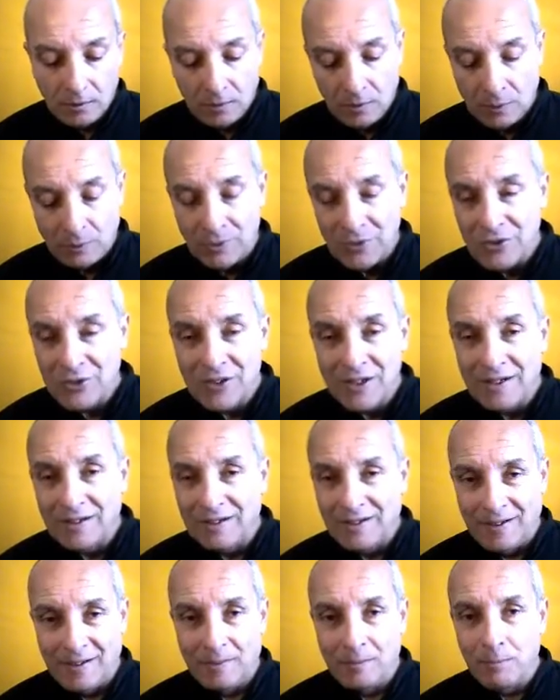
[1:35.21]
There were
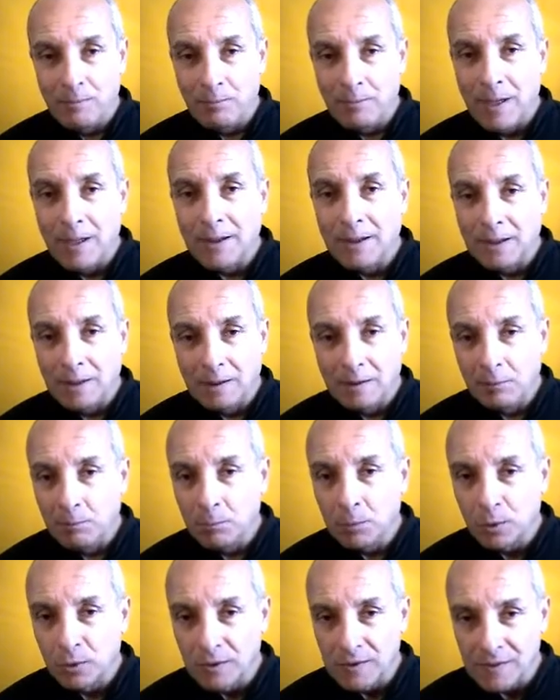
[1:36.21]
certainly many
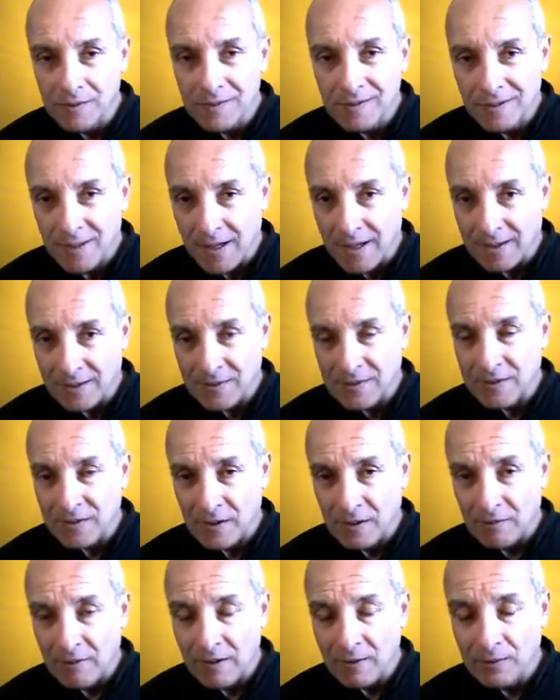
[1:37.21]
Buddhist texts
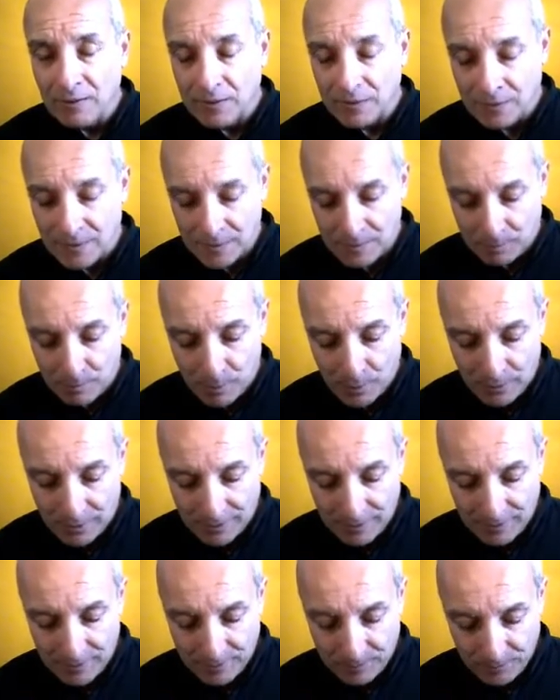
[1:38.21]
around at this
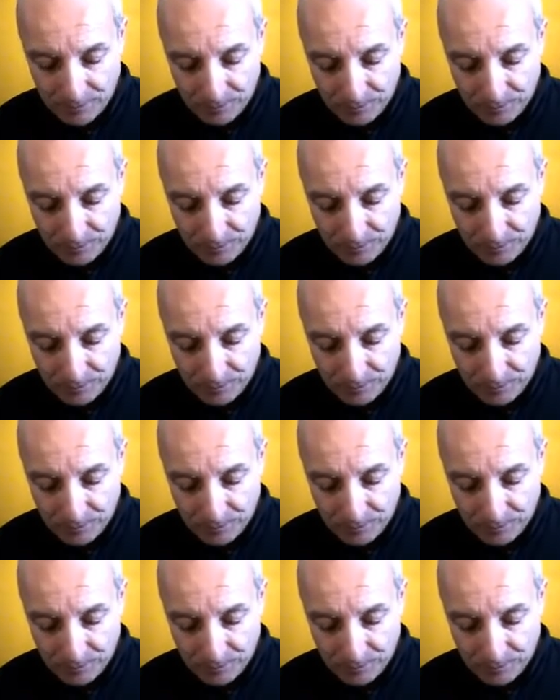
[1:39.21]
point.